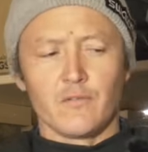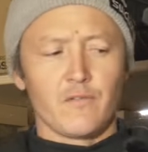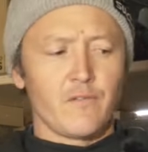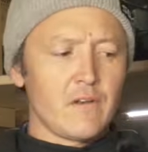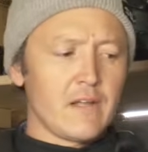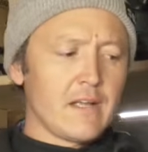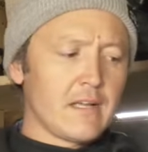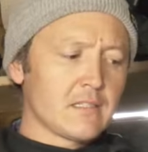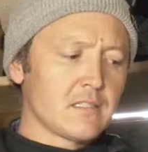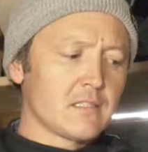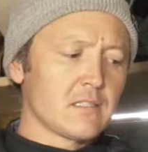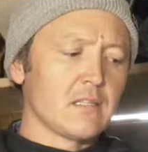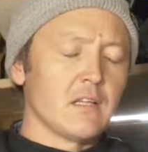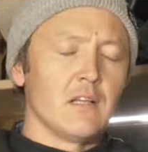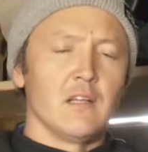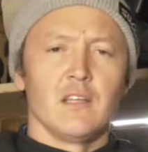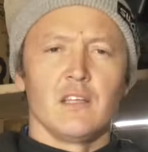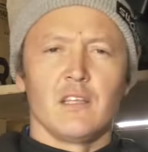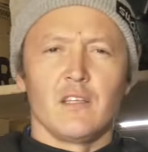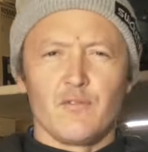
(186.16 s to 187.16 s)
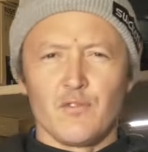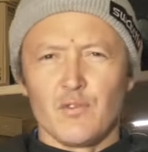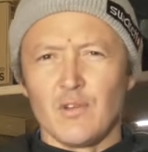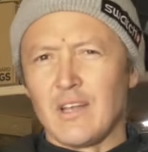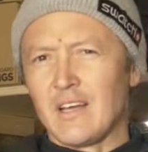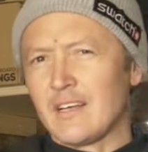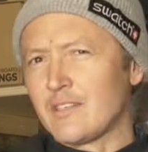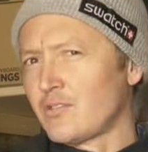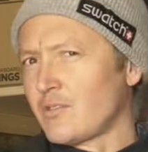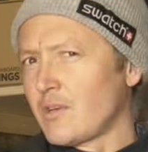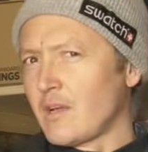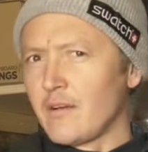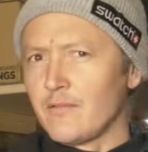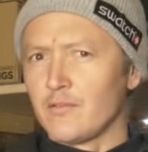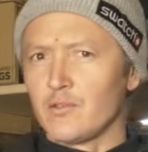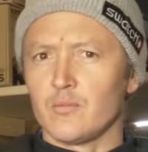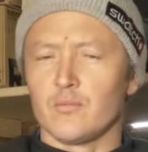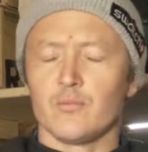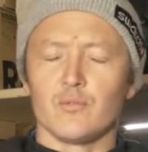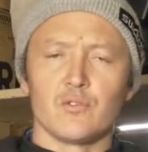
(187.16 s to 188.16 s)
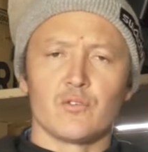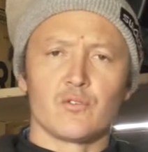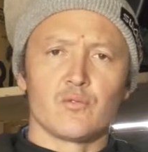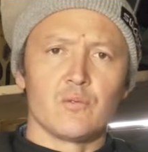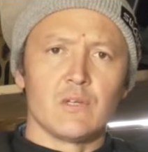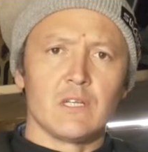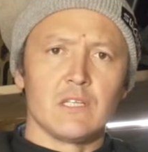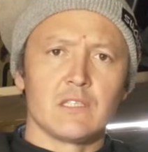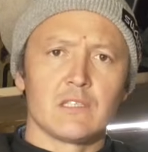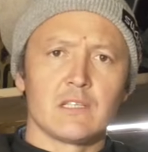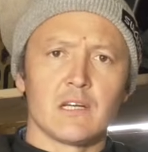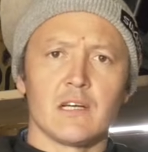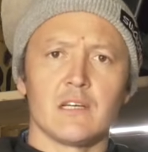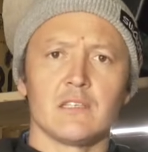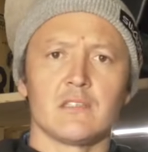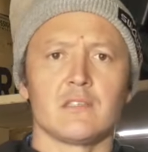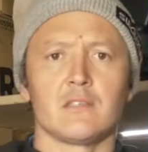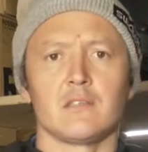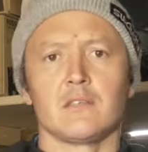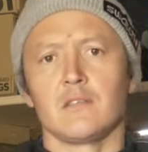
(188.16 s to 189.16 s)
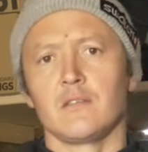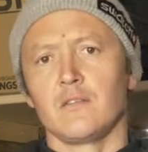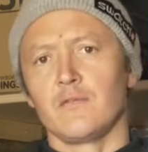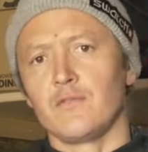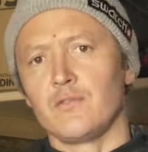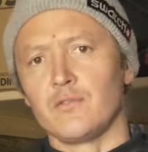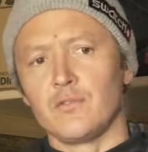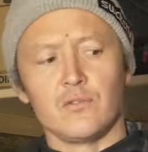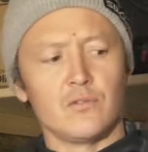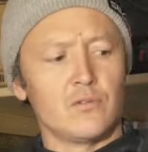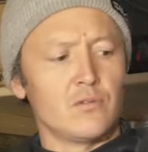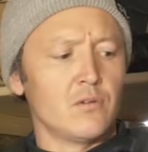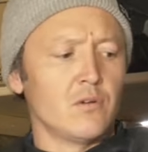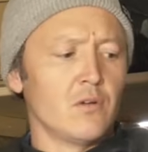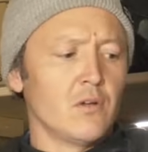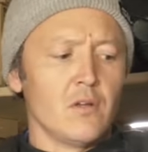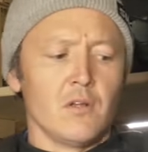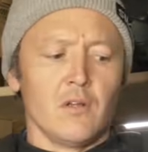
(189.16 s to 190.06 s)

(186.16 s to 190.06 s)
flex, if you like to have your boots really tight, if you